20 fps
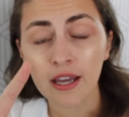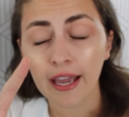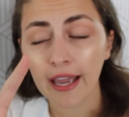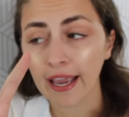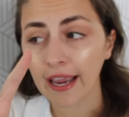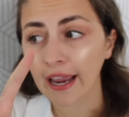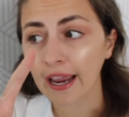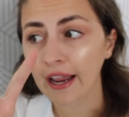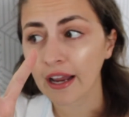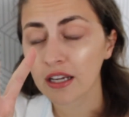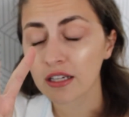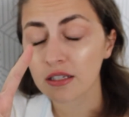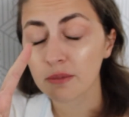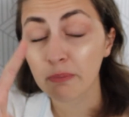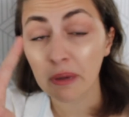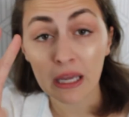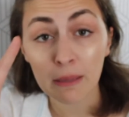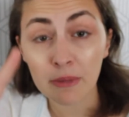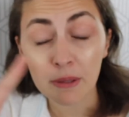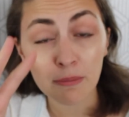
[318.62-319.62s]
and
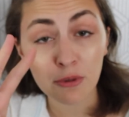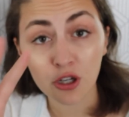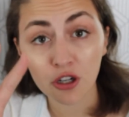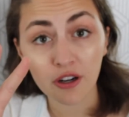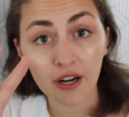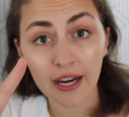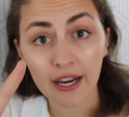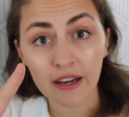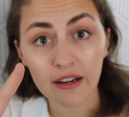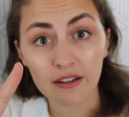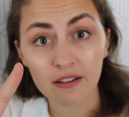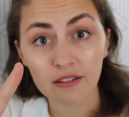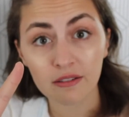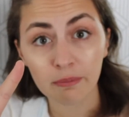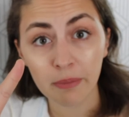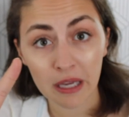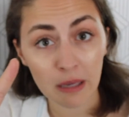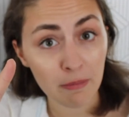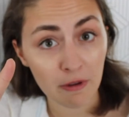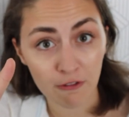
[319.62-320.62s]
baby pureed
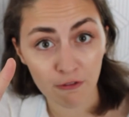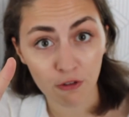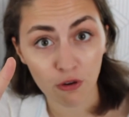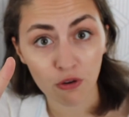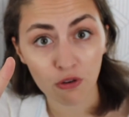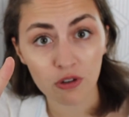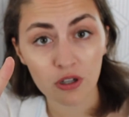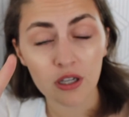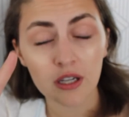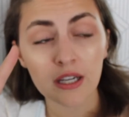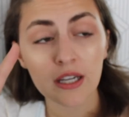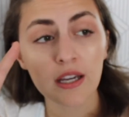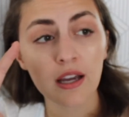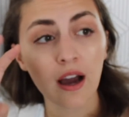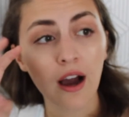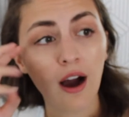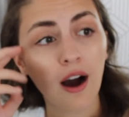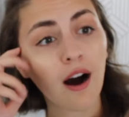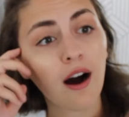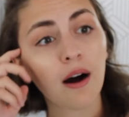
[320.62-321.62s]
baby food,
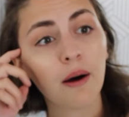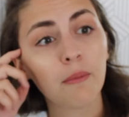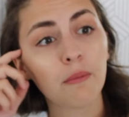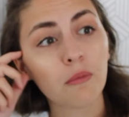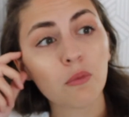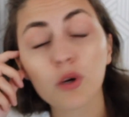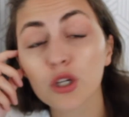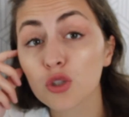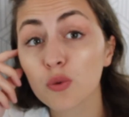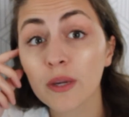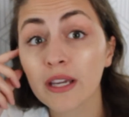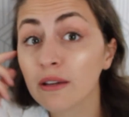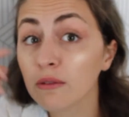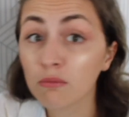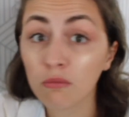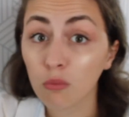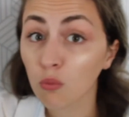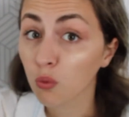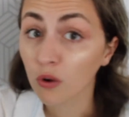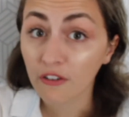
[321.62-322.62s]
which
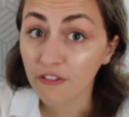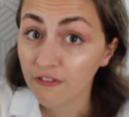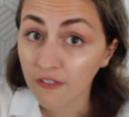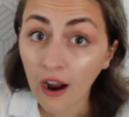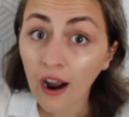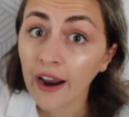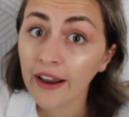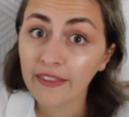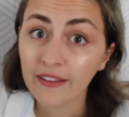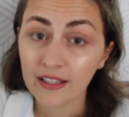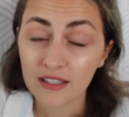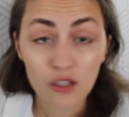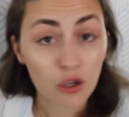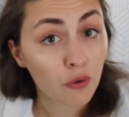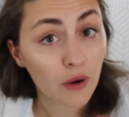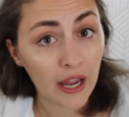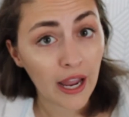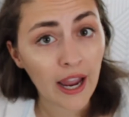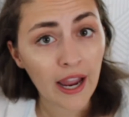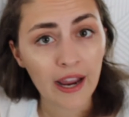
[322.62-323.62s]
we were fine. That's
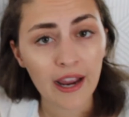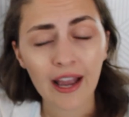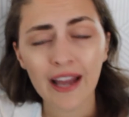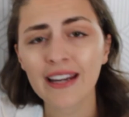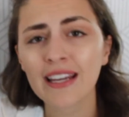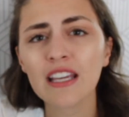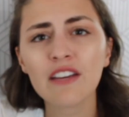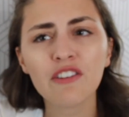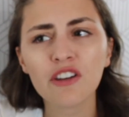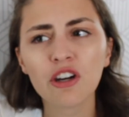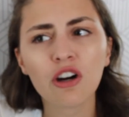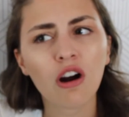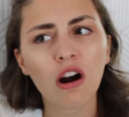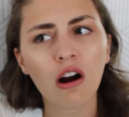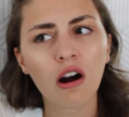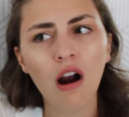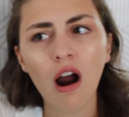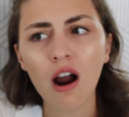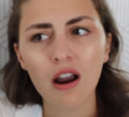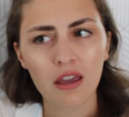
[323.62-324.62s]
okay. And even
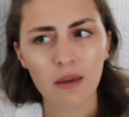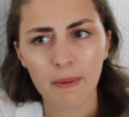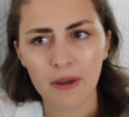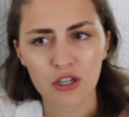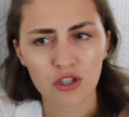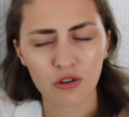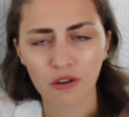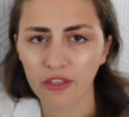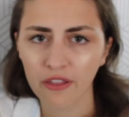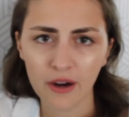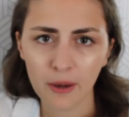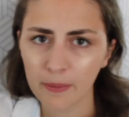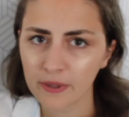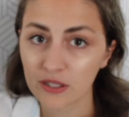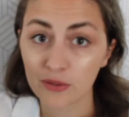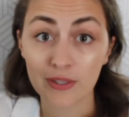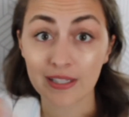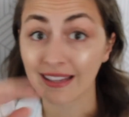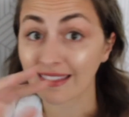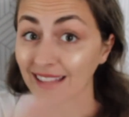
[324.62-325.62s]
our occupational
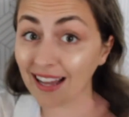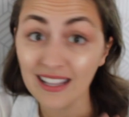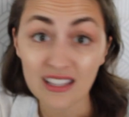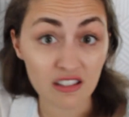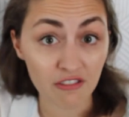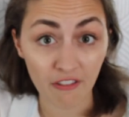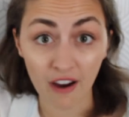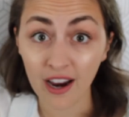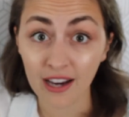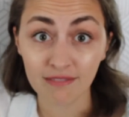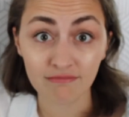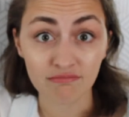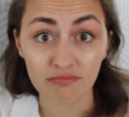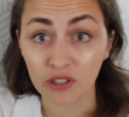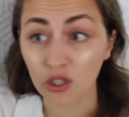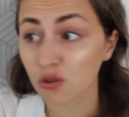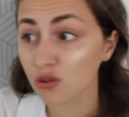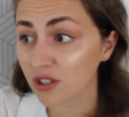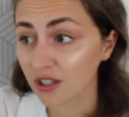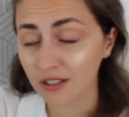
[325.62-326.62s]
therapist was like, that's fine.
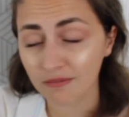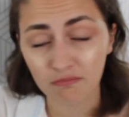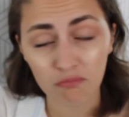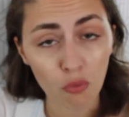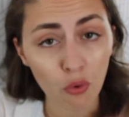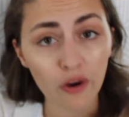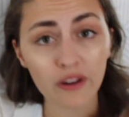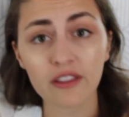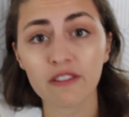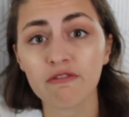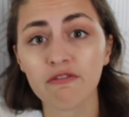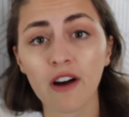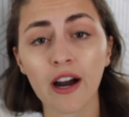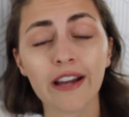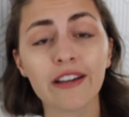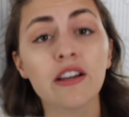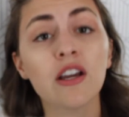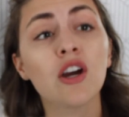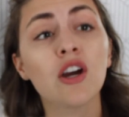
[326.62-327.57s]
Those are more than fine.